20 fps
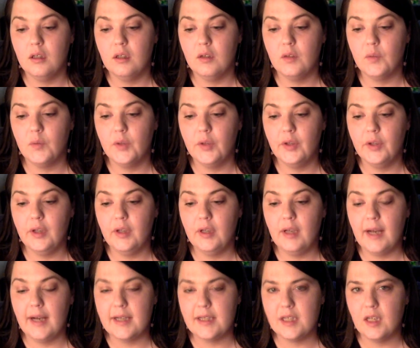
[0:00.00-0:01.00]
really
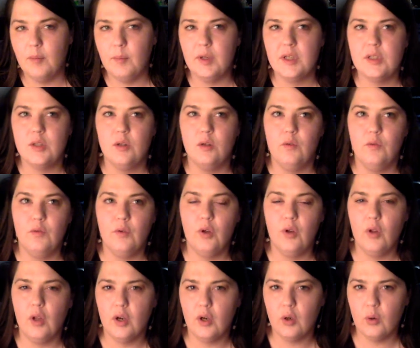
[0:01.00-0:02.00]
asking myself
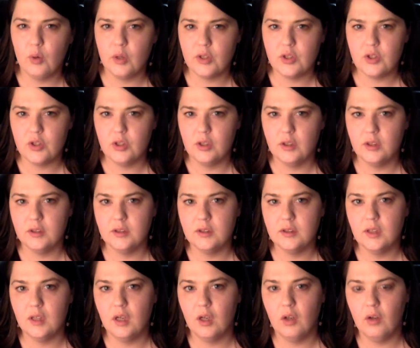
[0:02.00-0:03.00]
a lot of
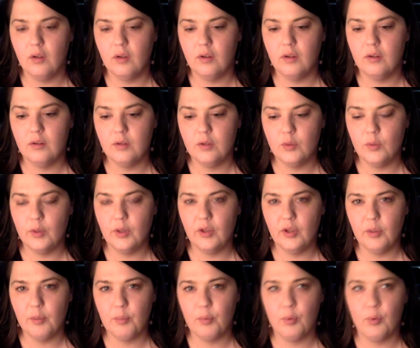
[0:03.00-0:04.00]
questions, and I'm doing
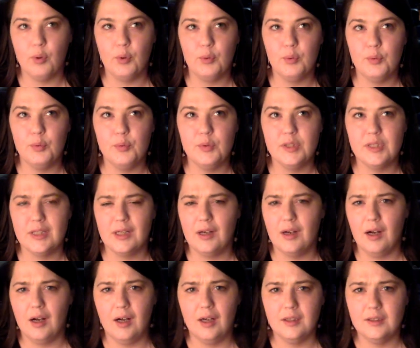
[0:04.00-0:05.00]
like pros and
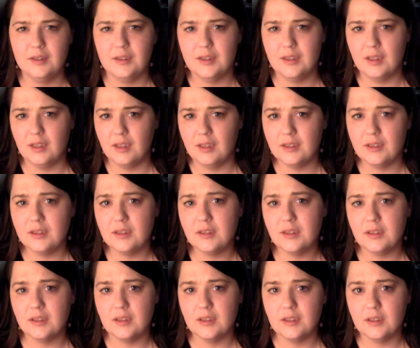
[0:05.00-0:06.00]
cons
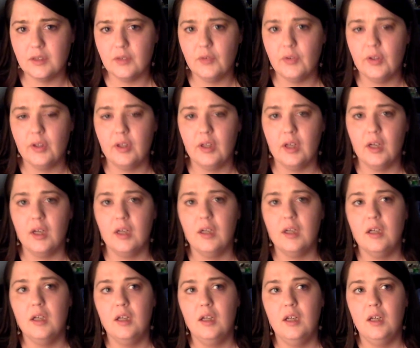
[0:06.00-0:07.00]
lists and stuff like that.
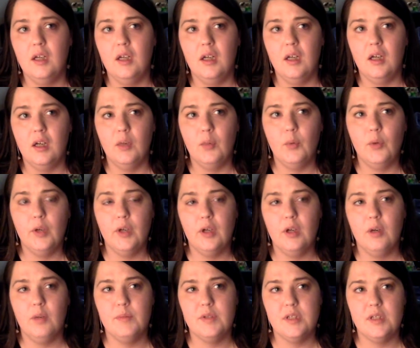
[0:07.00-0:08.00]
And what it
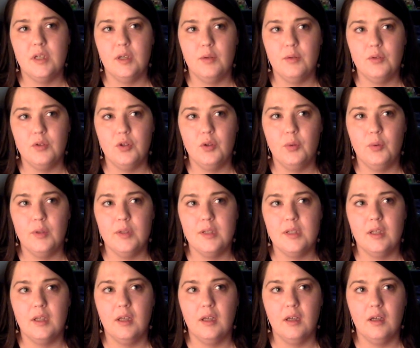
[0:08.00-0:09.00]
comes down to is
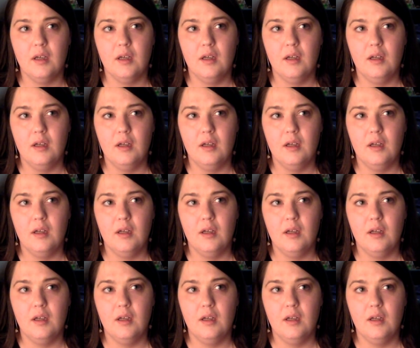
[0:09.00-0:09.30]
like,